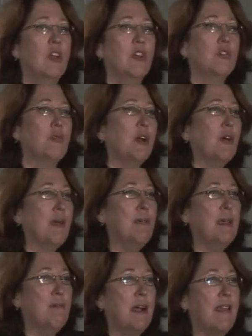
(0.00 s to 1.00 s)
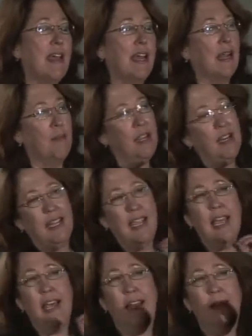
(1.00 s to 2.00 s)
So what do I mean by that? I mean,
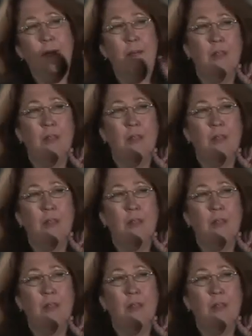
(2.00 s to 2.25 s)
again,